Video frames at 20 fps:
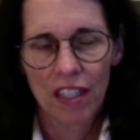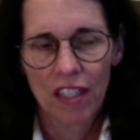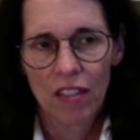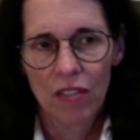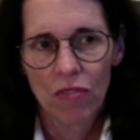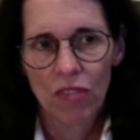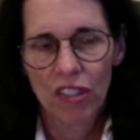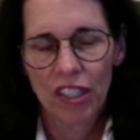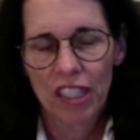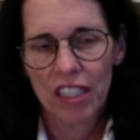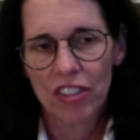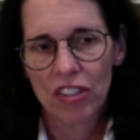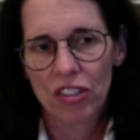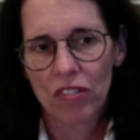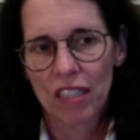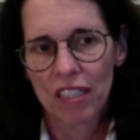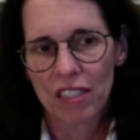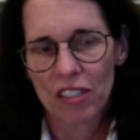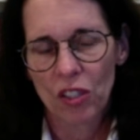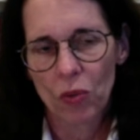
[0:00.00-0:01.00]
really
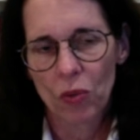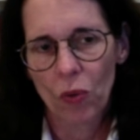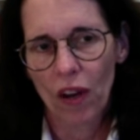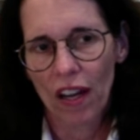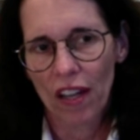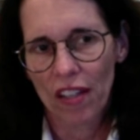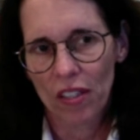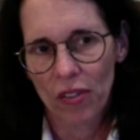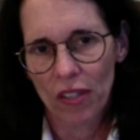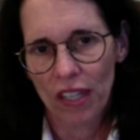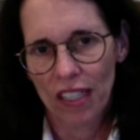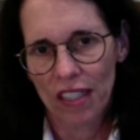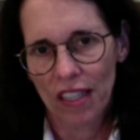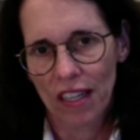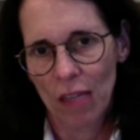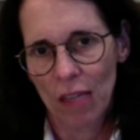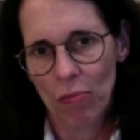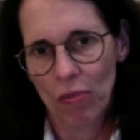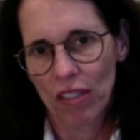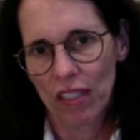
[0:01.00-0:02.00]
addressing why you had the
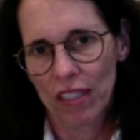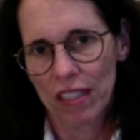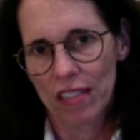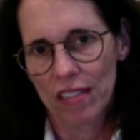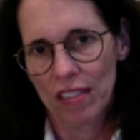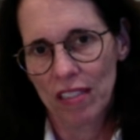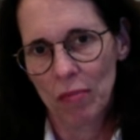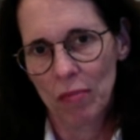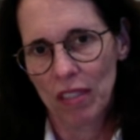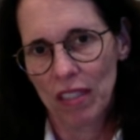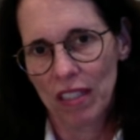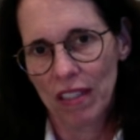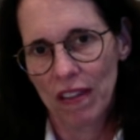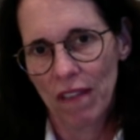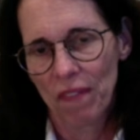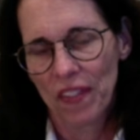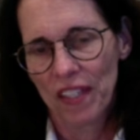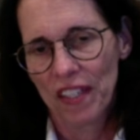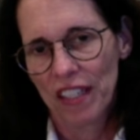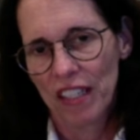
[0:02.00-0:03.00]
hypoglycemia,
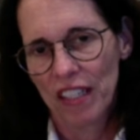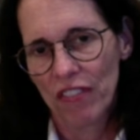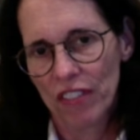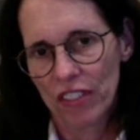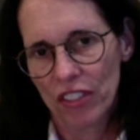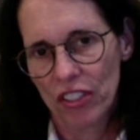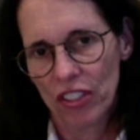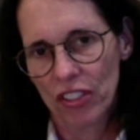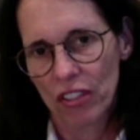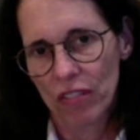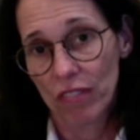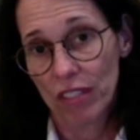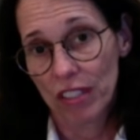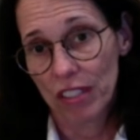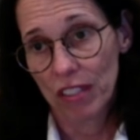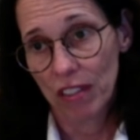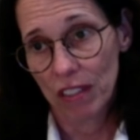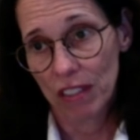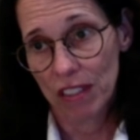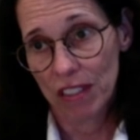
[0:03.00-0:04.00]
if it should
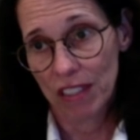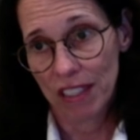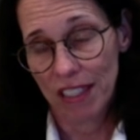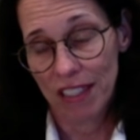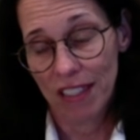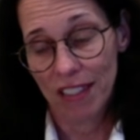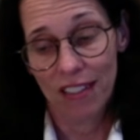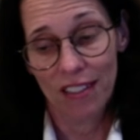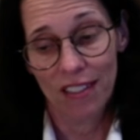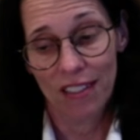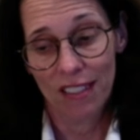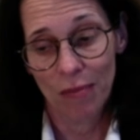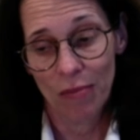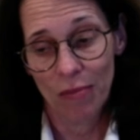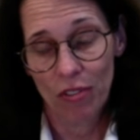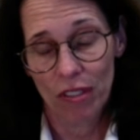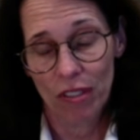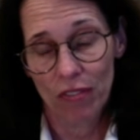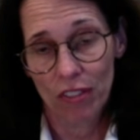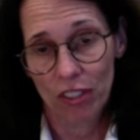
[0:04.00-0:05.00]
result in some
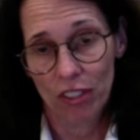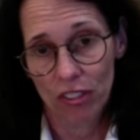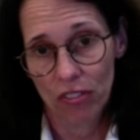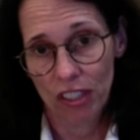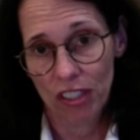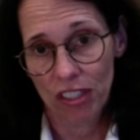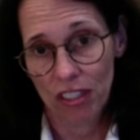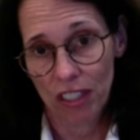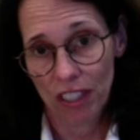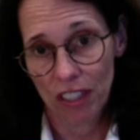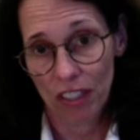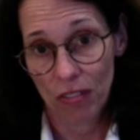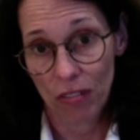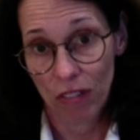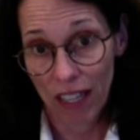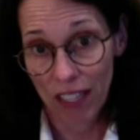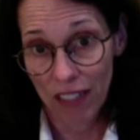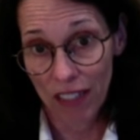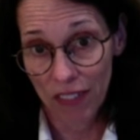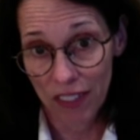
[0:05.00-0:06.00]
sort of restriction on
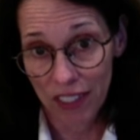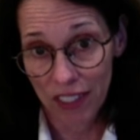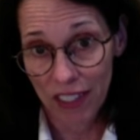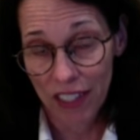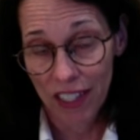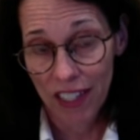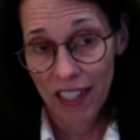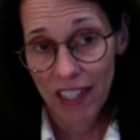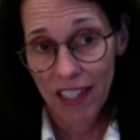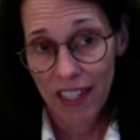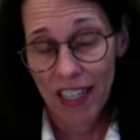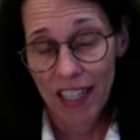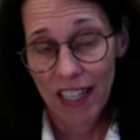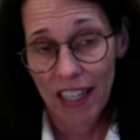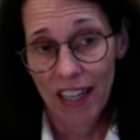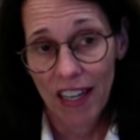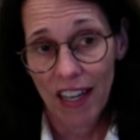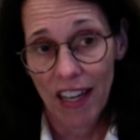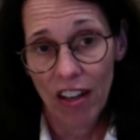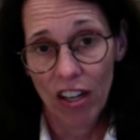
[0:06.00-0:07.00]
driving, and
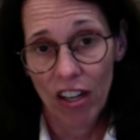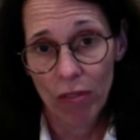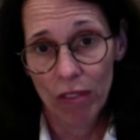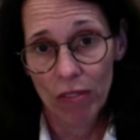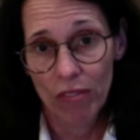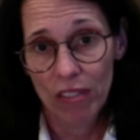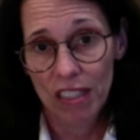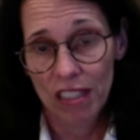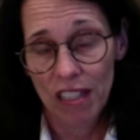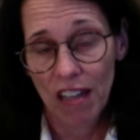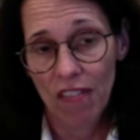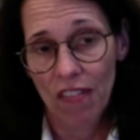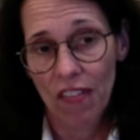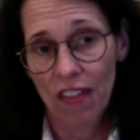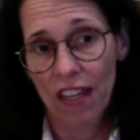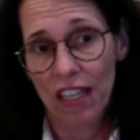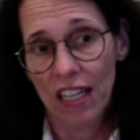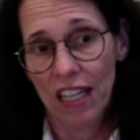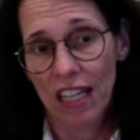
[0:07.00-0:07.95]
how do we resolve that?